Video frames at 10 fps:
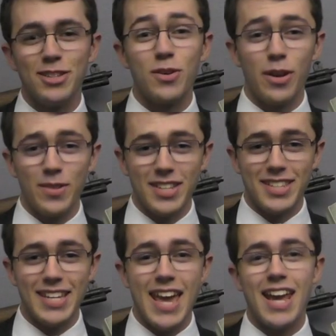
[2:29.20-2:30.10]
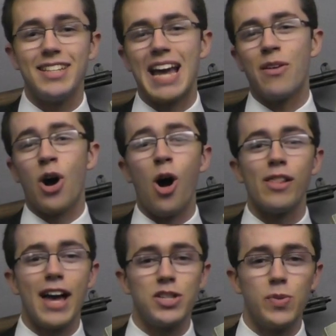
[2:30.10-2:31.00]
So there was a C N N town hall
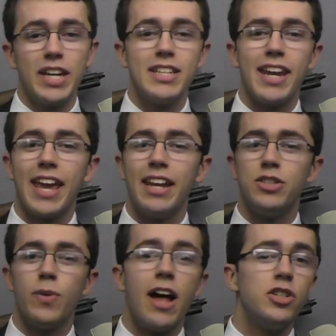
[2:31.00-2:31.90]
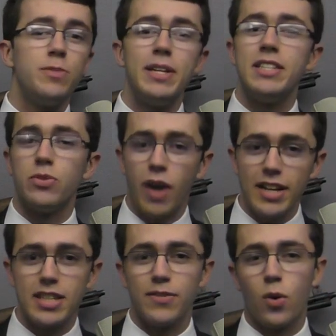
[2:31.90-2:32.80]
last week dedicated to L G B T
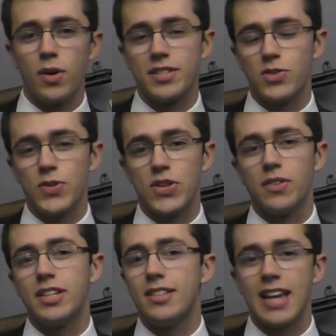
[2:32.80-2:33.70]
rights, and of course this resulted in